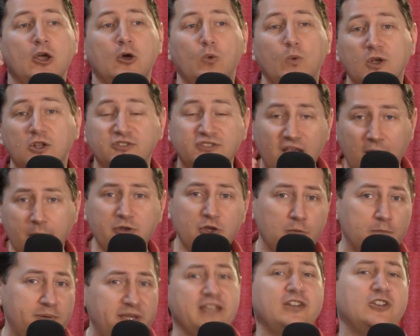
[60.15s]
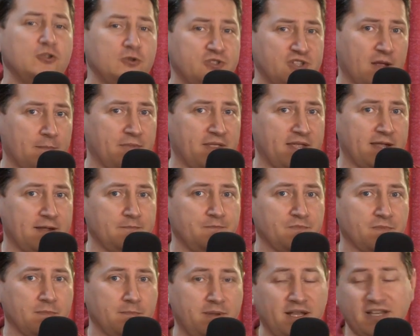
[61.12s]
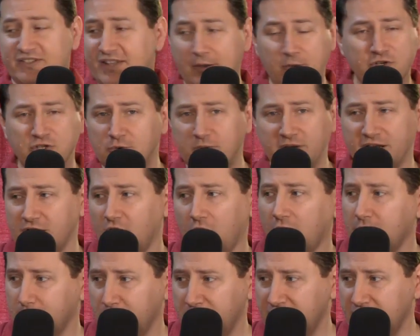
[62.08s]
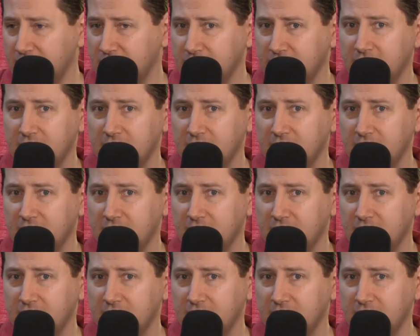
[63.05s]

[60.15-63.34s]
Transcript: will WB do something? Because they would do it in a heartbeat.